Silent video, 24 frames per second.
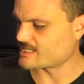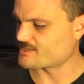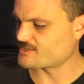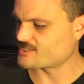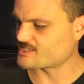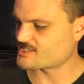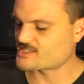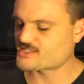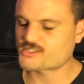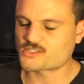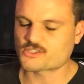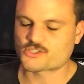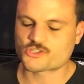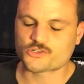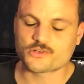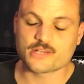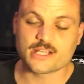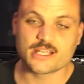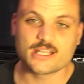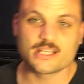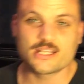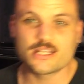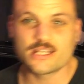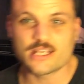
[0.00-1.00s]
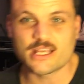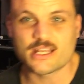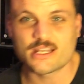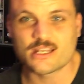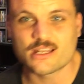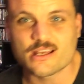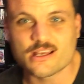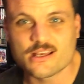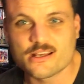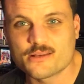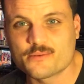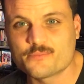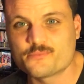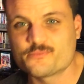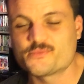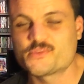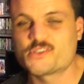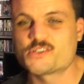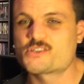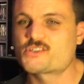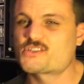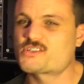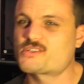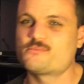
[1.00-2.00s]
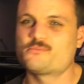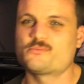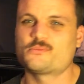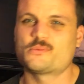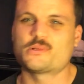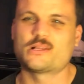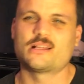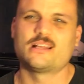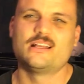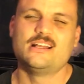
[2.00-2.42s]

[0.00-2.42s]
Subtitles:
This is a trade, and there's some...